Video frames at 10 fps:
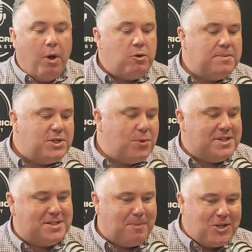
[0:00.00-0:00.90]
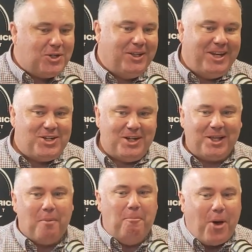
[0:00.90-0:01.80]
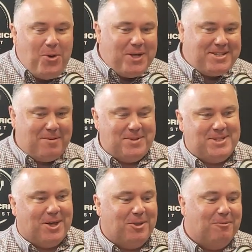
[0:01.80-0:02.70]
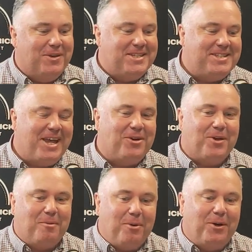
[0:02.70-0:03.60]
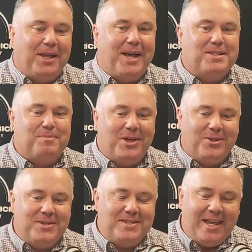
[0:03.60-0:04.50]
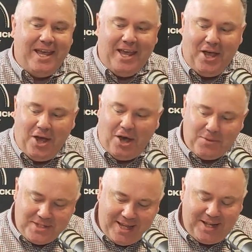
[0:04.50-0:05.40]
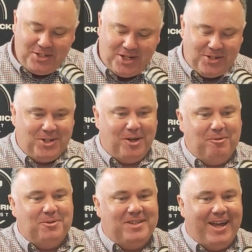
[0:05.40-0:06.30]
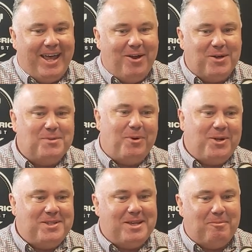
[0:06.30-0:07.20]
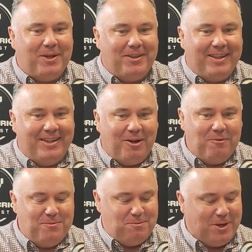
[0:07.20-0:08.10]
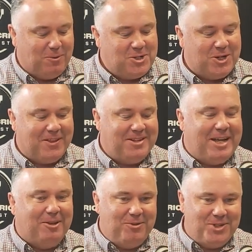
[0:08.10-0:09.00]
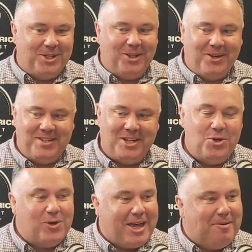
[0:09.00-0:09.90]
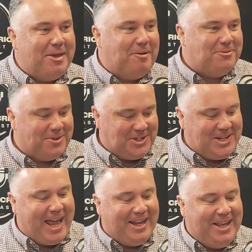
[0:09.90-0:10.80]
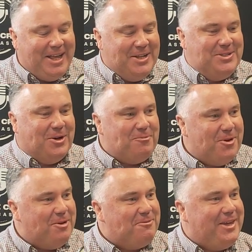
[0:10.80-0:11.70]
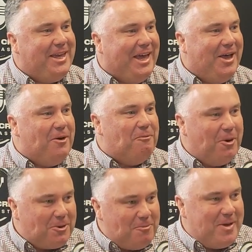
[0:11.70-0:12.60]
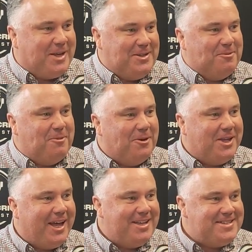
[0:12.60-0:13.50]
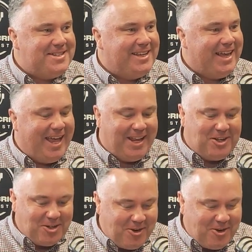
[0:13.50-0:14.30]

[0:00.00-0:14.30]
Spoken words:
Well, welcome to a special edition, like a bonus episode of the Vic State Cricket Podcast, because I was down at Junction Oval today and I spotted someone that I've been watching on the television a lot, and I said, you're coming up for a chat. Todd Murphy, welcome back to the podcast and